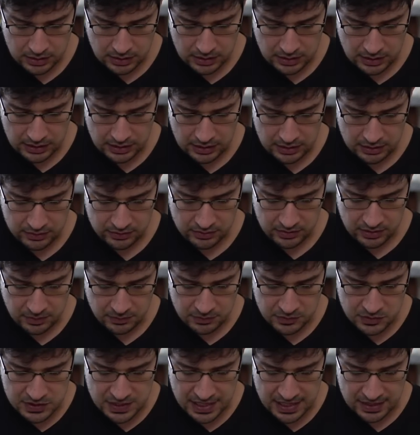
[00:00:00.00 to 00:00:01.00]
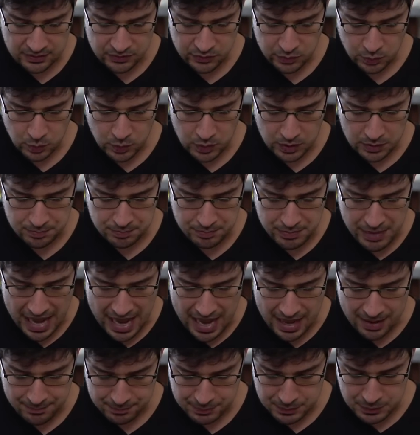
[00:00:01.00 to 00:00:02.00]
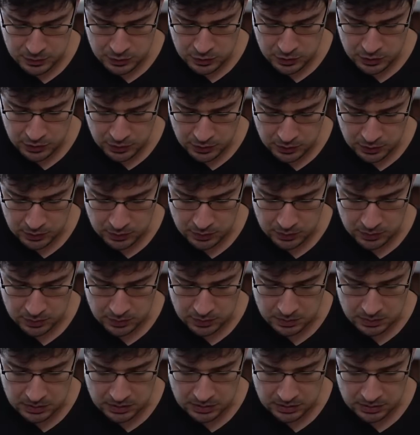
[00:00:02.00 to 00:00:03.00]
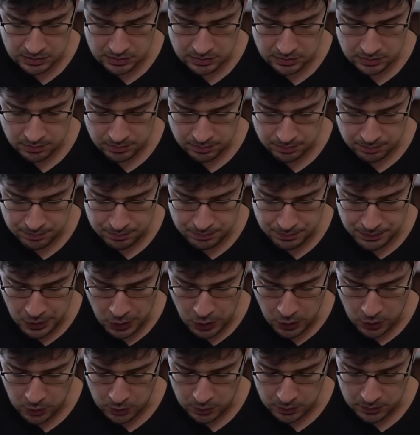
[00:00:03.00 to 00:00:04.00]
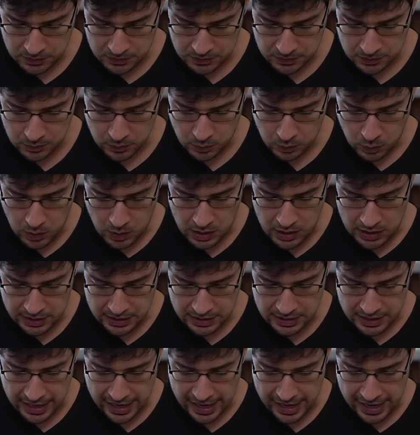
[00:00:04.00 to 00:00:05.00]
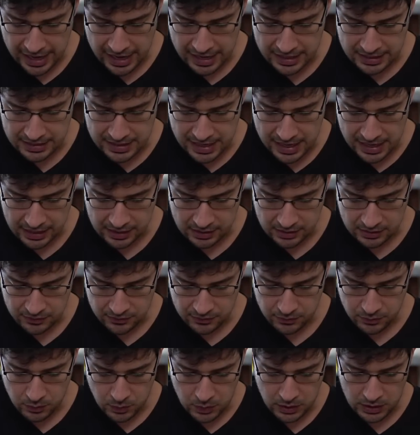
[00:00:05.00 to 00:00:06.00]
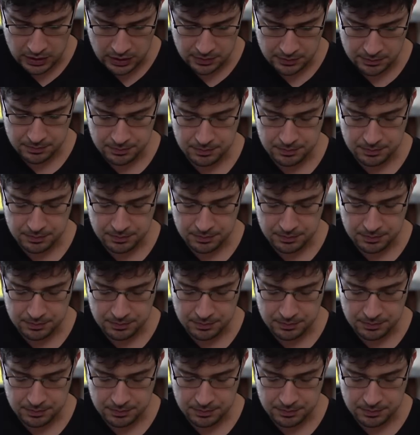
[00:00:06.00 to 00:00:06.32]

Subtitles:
in some sense, would map to both 1 and -1.